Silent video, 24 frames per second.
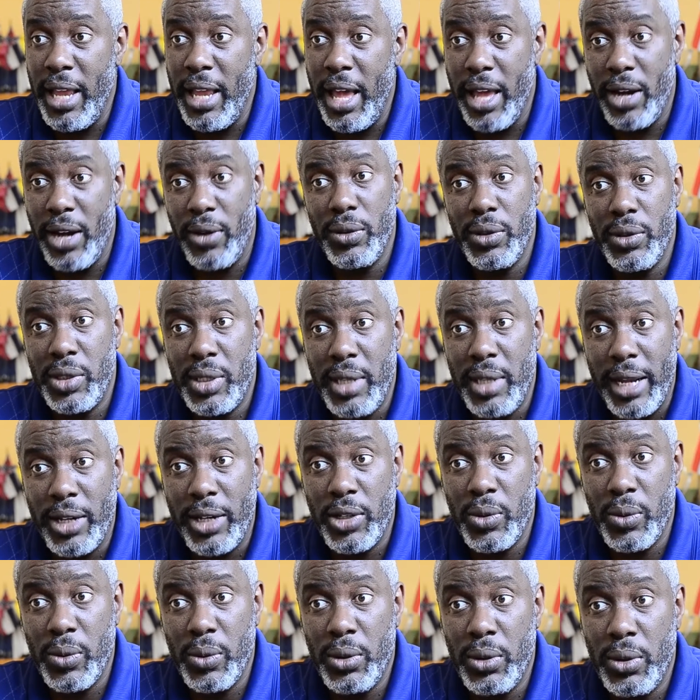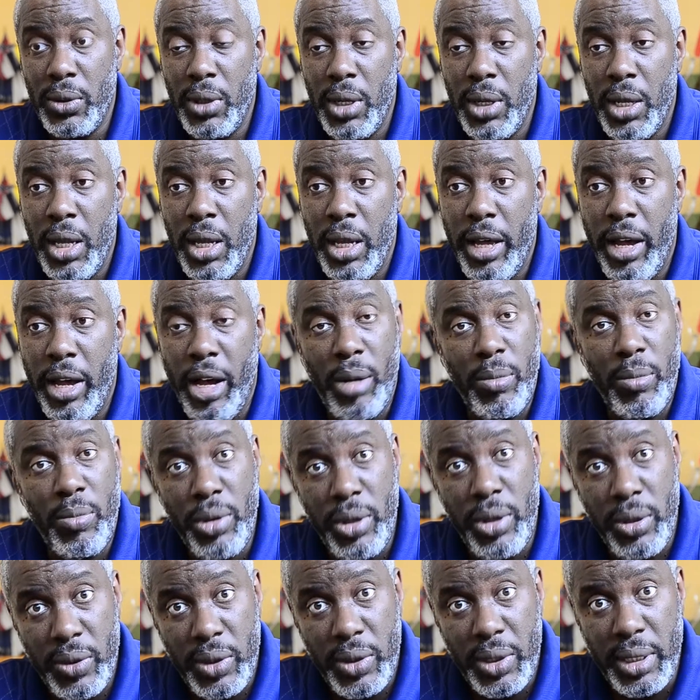heterosexual
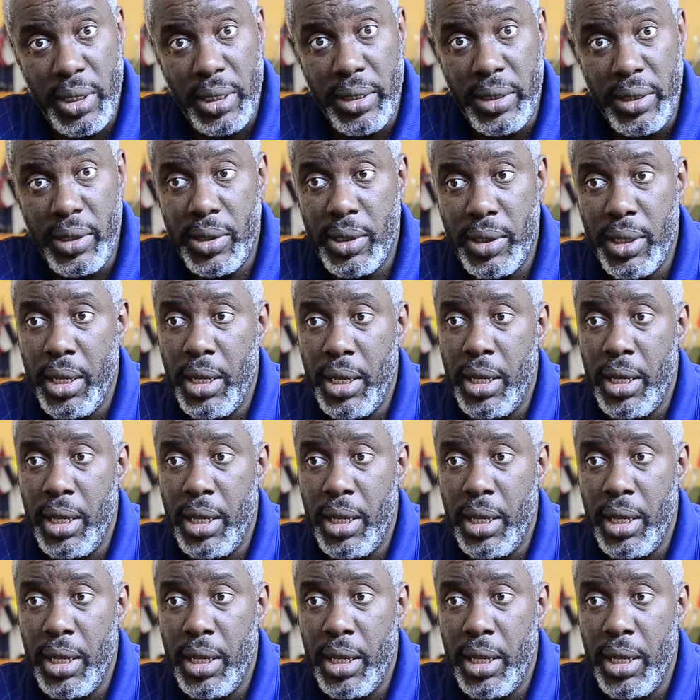abuses